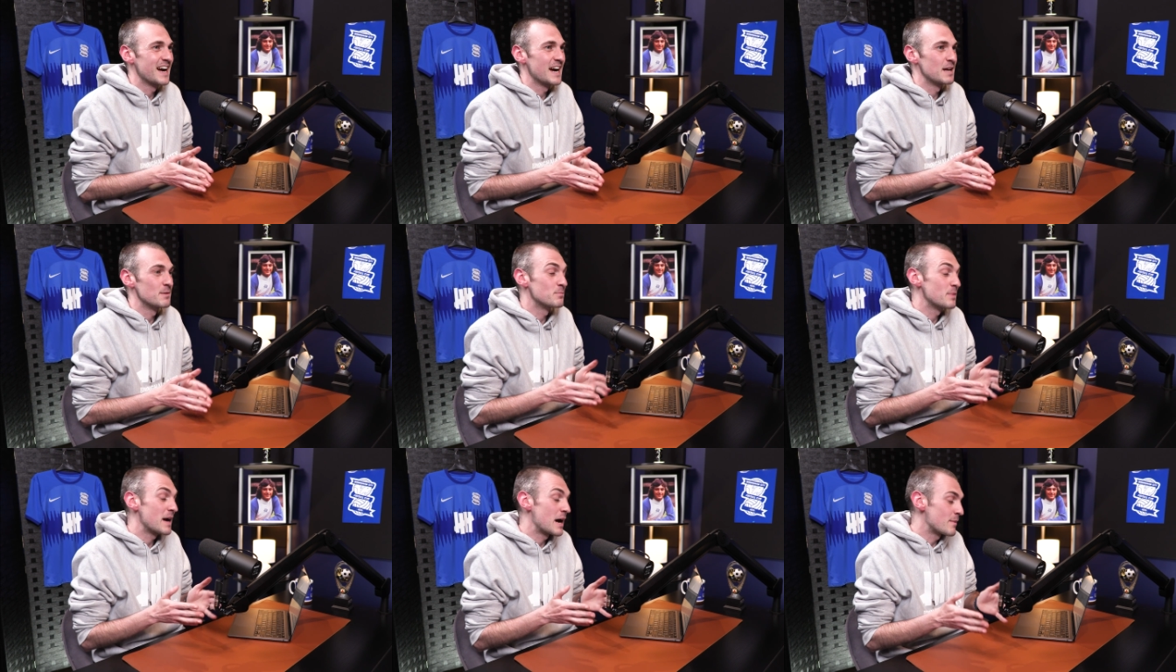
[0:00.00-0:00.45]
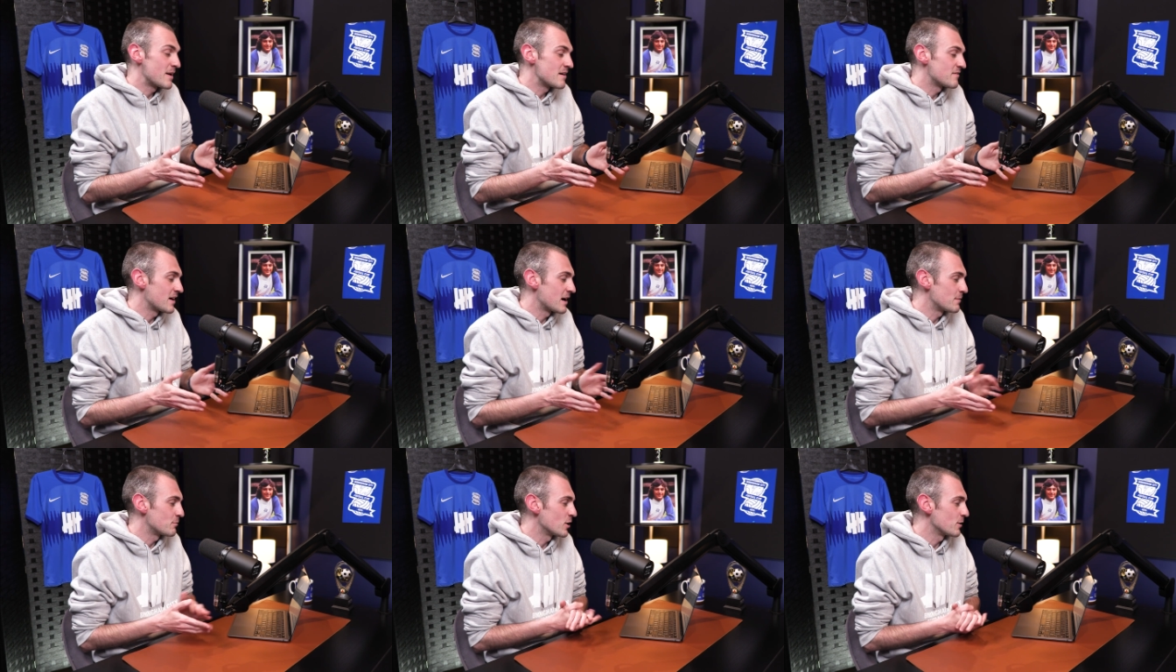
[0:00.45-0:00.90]
And
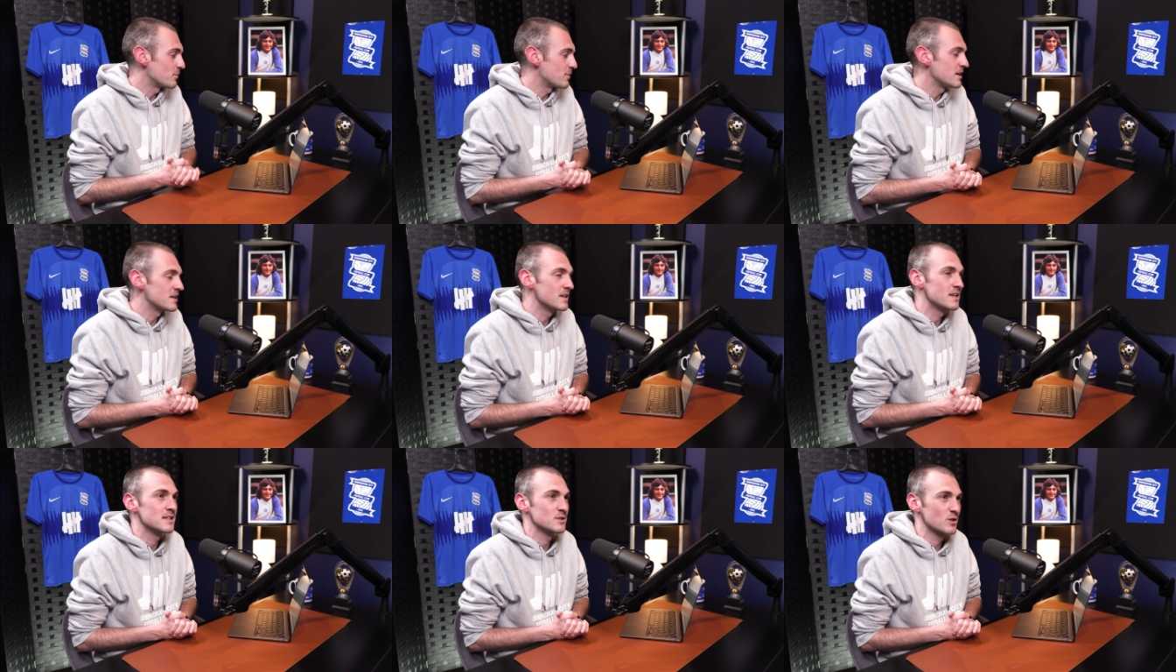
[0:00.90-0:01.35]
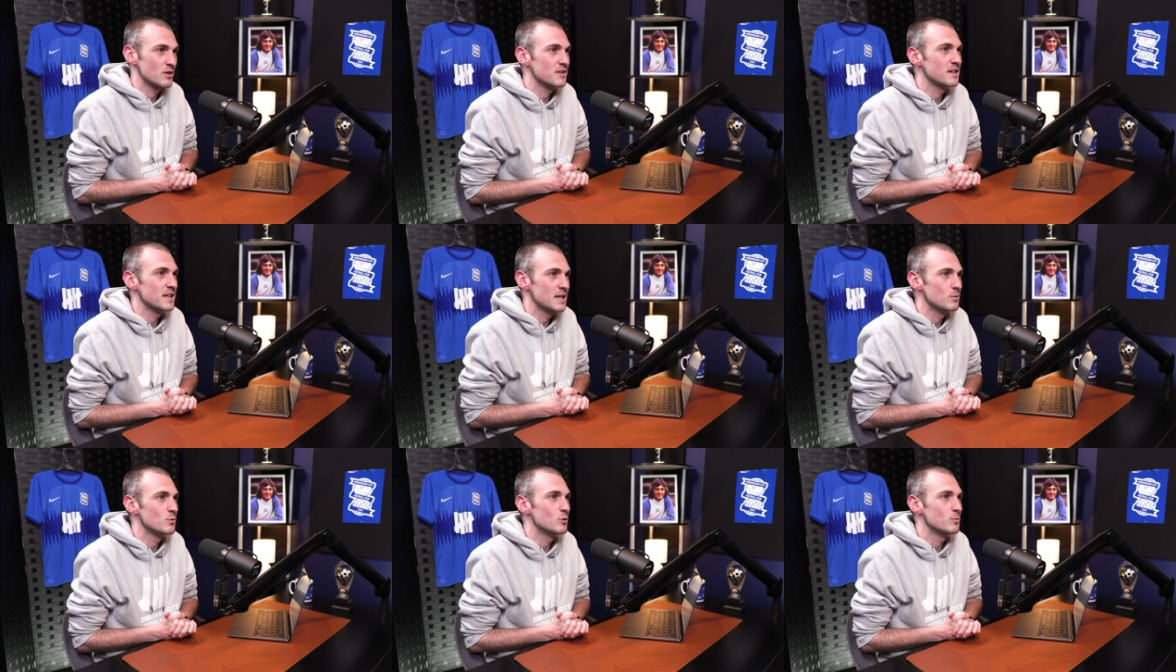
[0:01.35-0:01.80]
however, my opinion is I
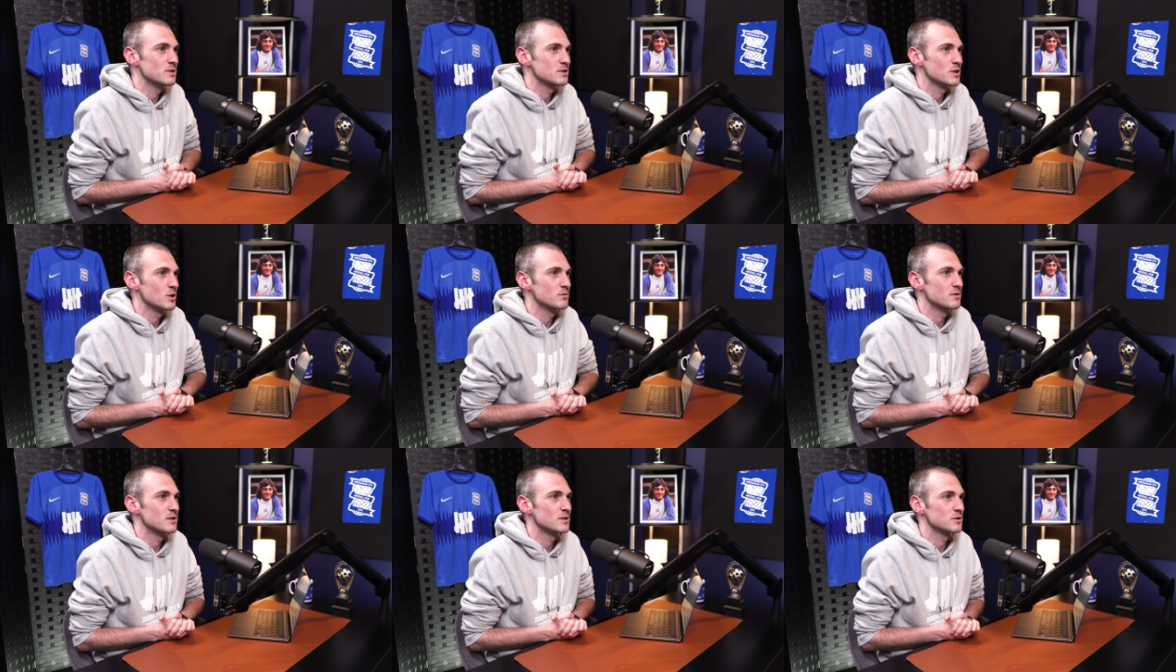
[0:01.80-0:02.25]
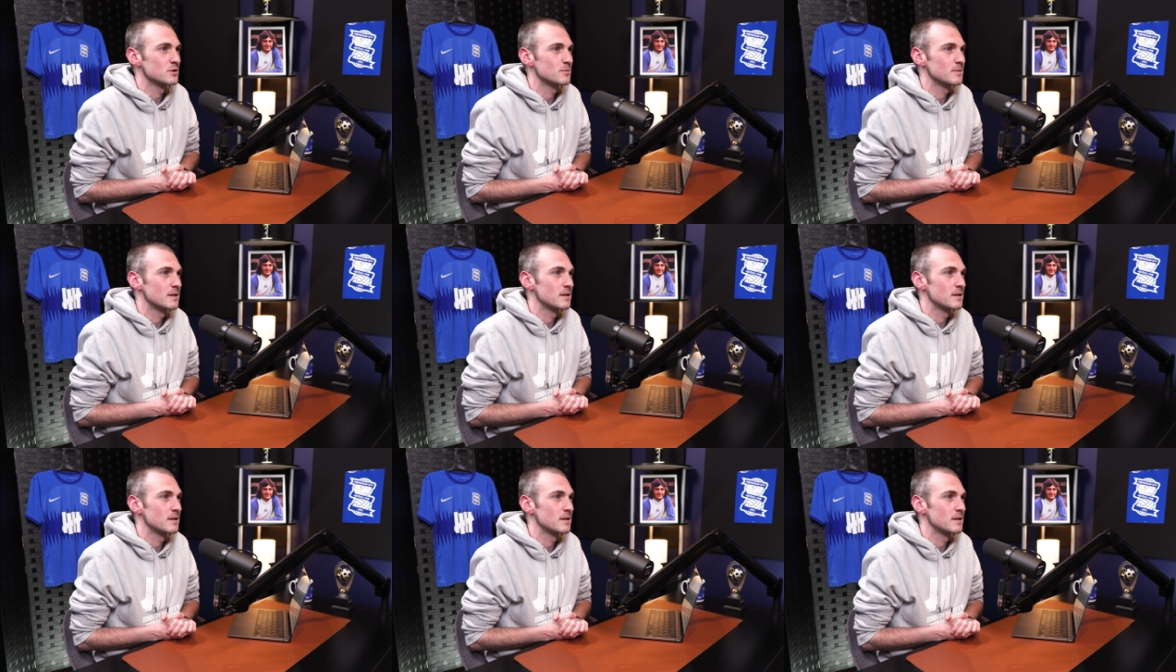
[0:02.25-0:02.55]
think he will be sold this summer.